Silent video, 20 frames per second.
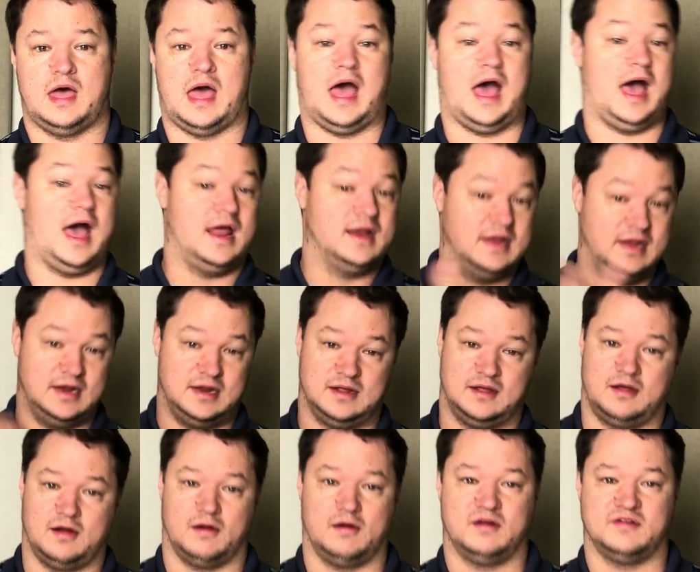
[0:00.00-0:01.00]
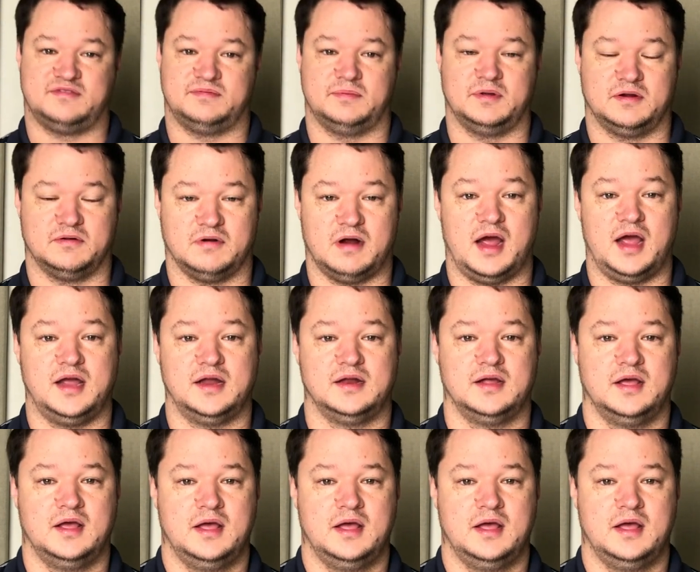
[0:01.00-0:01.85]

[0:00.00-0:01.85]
I need encouragement, right?